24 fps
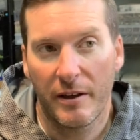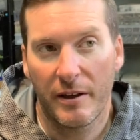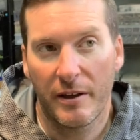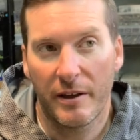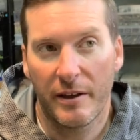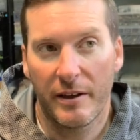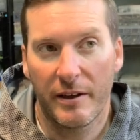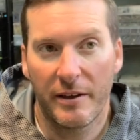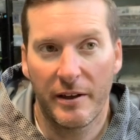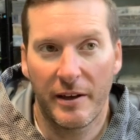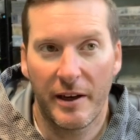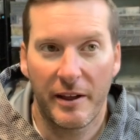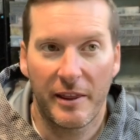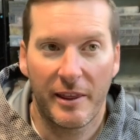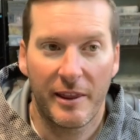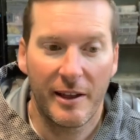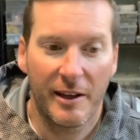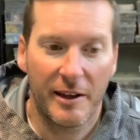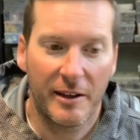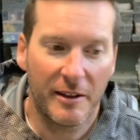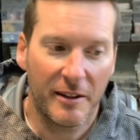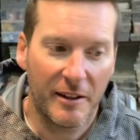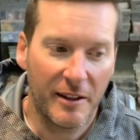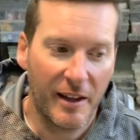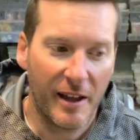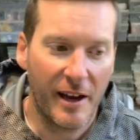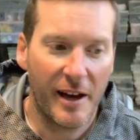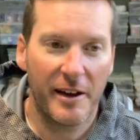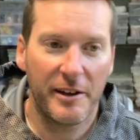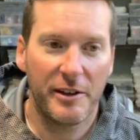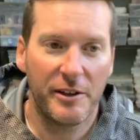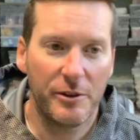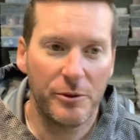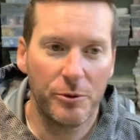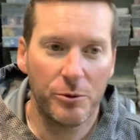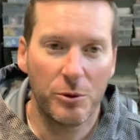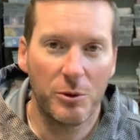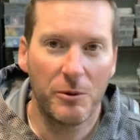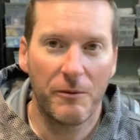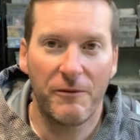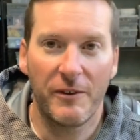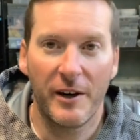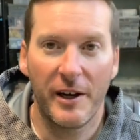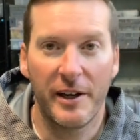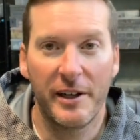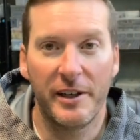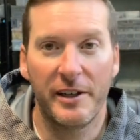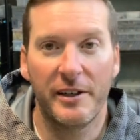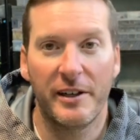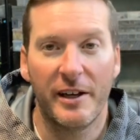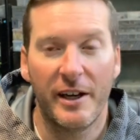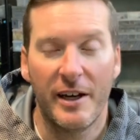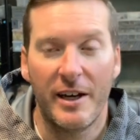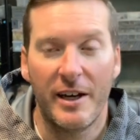And I think a lot of you will find